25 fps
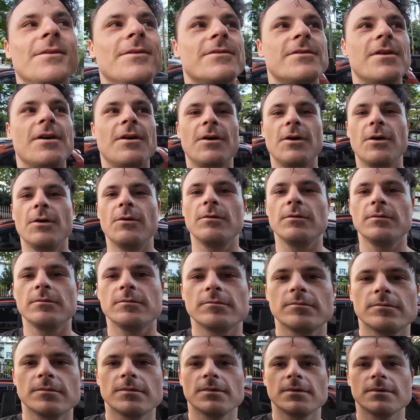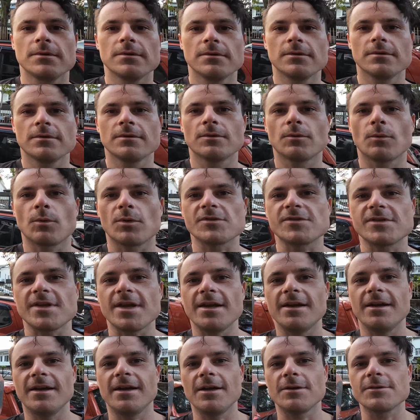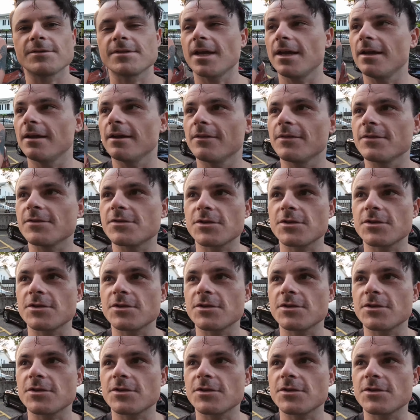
So, we're standing outside on the